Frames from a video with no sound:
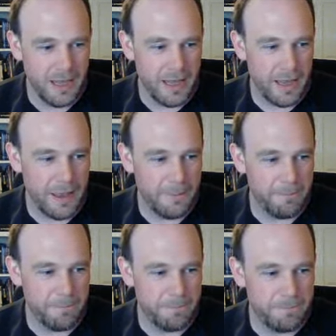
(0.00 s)

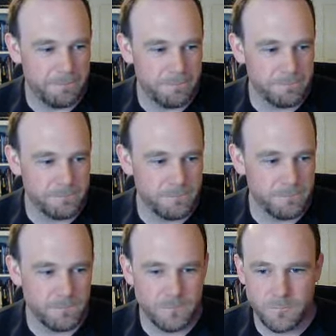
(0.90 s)
Um,
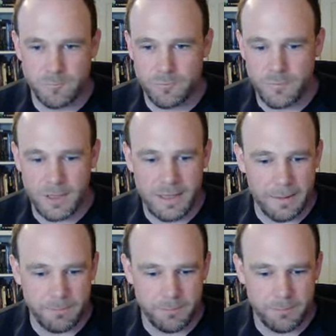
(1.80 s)
yeah.